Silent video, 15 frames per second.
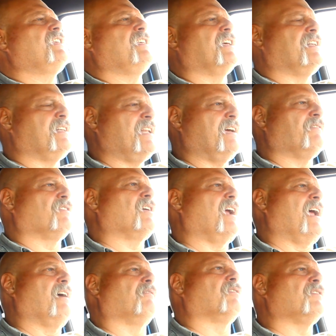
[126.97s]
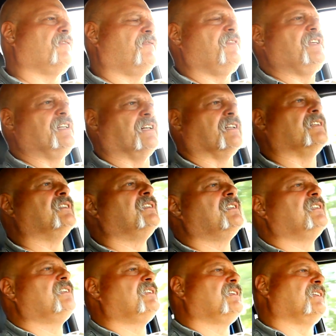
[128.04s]
You never ever feel
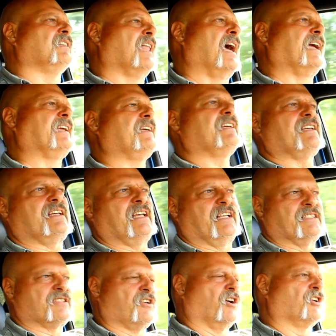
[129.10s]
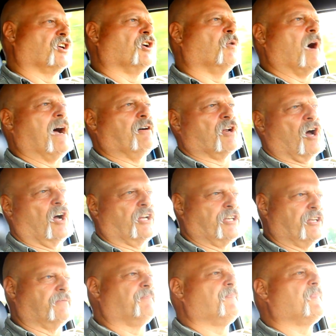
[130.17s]
like it's going to go out on
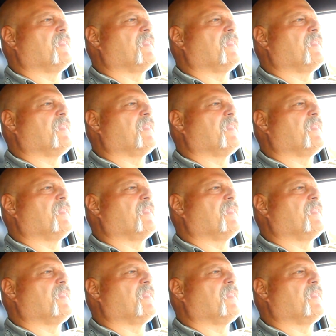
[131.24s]
you.